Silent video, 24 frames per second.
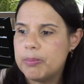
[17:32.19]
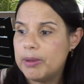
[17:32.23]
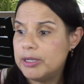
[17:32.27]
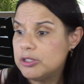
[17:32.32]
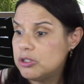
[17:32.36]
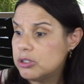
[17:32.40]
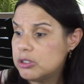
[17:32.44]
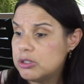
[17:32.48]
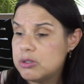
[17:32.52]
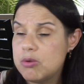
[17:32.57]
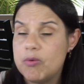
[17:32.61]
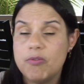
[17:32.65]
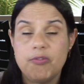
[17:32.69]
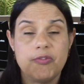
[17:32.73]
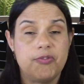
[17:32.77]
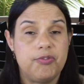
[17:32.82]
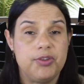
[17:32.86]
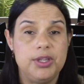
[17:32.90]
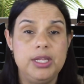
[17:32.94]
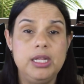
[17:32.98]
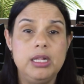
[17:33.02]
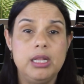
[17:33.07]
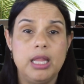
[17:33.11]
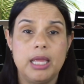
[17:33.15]
I just don't
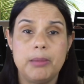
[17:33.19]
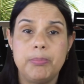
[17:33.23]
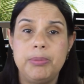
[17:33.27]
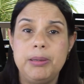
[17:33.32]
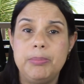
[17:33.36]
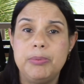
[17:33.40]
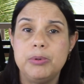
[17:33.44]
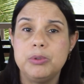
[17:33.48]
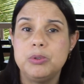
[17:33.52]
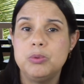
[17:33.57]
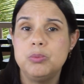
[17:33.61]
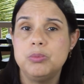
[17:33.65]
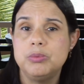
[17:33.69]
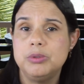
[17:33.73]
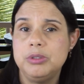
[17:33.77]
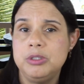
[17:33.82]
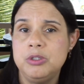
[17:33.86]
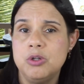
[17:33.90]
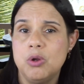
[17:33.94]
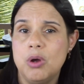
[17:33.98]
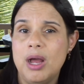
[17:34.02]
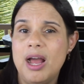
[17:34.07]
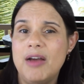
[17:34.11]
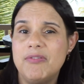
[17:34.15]
feel like people,
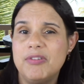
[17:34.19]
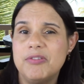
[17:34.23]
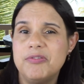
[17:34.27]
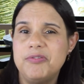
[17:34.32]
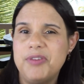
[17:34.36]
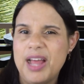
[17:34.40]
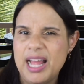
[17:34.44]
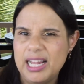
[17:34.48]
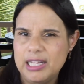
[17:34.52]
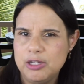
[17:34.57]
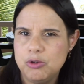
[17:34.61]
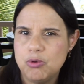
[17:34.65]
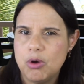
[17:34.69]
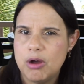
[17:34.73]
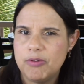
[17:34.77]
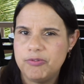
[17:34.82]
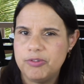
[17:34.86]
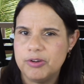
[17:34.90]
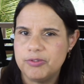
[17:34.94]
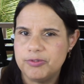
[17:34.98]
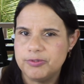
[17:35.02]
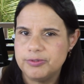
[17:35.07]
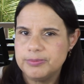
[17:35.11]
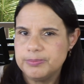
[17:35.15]
you know, have a value off
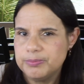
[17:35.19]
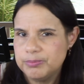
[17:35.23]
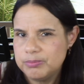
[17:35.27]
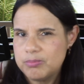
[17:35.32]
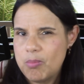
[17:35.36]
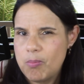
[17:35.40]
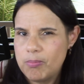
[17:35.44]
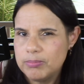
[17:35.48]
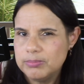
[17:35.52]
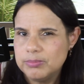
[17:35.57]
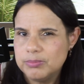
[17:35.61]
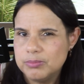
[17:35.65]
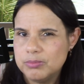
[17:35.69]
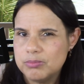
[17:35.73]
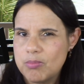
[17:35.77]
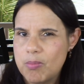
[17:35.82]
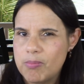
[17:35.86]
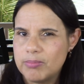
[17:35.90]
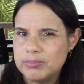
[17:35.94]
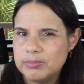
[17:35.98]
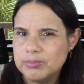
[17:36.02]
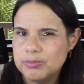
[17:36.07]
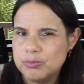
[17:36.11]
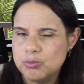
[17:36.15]
of
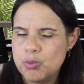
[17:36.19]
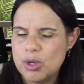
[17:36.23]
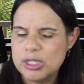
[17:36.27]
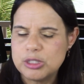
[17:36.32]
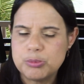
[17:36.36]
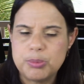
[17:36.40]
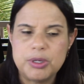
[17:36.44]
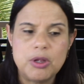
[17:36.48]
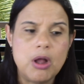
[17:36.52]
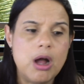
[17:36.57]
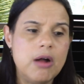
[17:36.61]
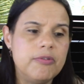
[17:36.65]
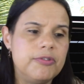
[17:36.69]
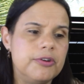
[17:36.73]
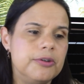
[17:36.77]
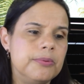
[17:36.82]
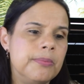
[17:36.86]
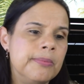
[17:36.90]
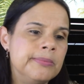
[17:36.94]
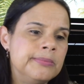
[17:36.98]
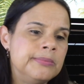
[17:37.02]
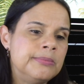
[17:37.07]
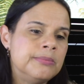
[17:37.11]
what's being offered.